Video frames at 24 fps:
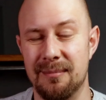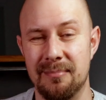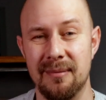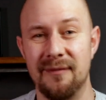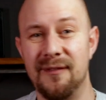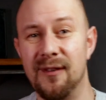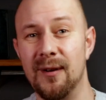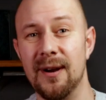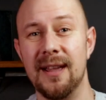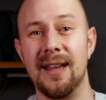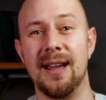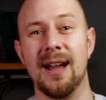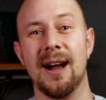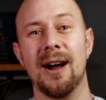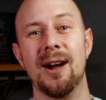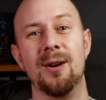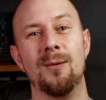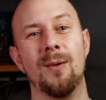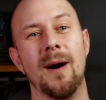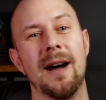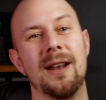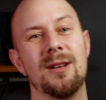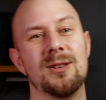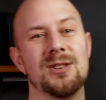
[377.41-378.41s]
But before you
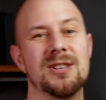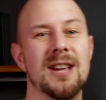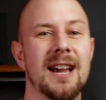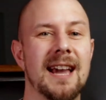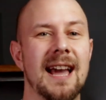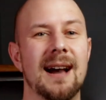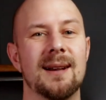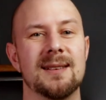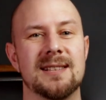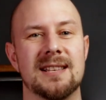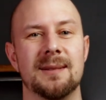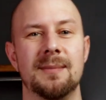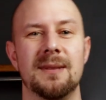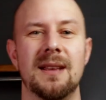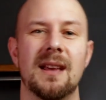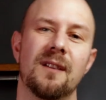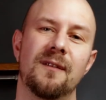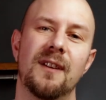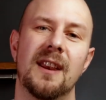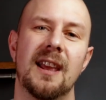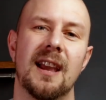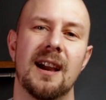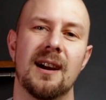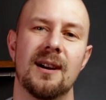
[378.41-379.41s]
go, why not check out some of the
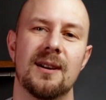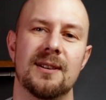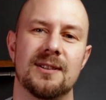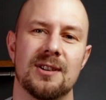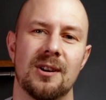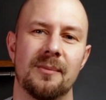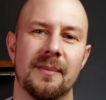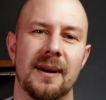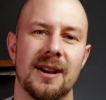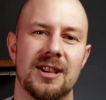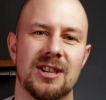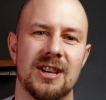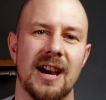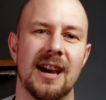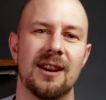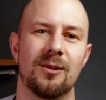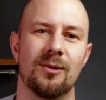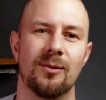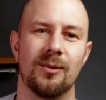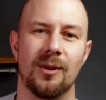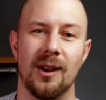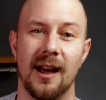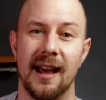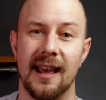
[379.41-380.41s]
other videos on my channel,